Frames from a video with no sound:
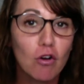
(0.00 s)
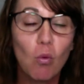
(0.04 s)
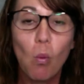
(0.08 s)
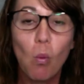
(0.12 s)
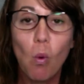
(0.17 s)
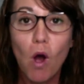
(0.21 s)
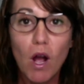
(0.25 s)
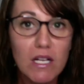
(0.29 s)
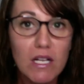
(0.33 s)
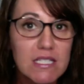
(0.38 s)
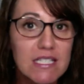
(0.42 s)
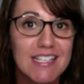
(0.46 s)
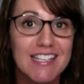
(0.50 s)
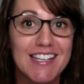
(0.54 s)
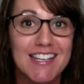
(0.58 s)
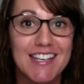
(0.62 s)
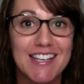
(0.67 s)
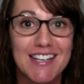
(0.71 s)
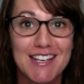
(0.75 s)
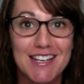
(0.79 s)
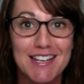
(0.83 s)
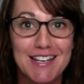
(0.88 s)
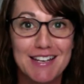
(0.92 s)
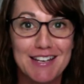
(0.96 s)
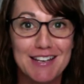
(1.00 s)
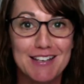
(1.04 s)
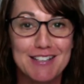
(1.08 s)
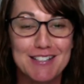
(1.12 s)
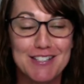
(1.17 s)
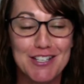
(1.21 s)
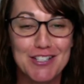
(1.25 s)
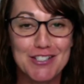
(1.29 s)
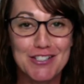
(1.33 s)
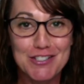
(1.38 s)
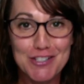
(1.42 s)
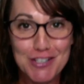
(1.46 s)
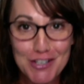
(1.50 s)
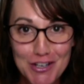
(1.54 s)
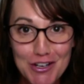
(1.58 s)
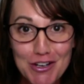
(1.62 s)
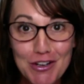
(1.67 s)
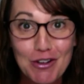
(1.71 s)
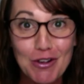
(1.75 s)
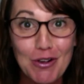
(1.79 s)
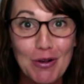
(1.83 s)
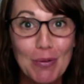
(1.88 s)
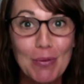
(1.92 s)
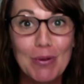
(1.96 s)
wanted to
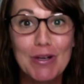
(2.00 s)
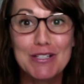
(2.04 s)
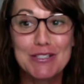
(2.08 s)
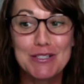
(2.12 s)
do,